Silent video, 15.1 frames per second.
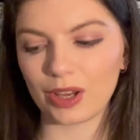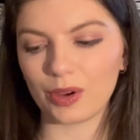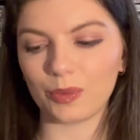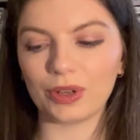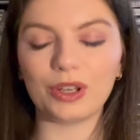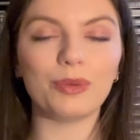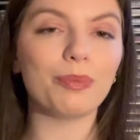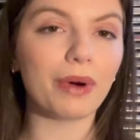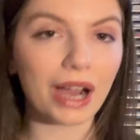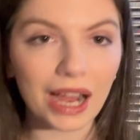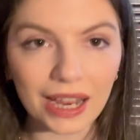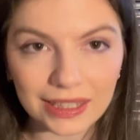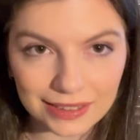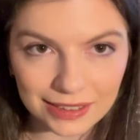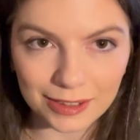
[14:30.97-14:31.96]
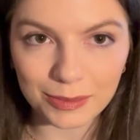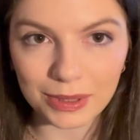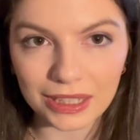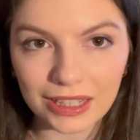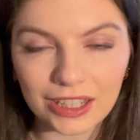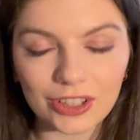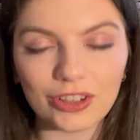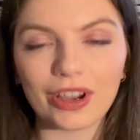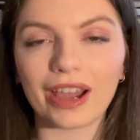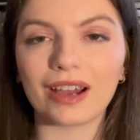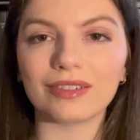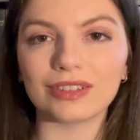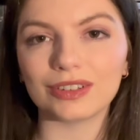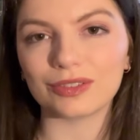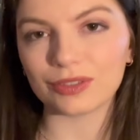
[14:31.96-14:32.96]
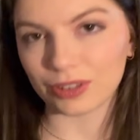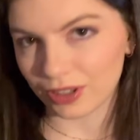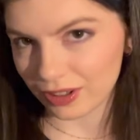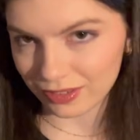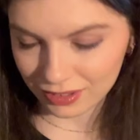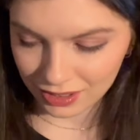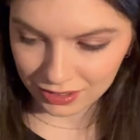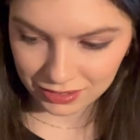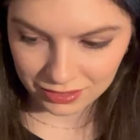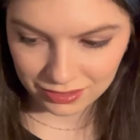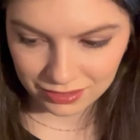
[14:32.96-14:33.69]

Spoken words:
when you buy something you have it forever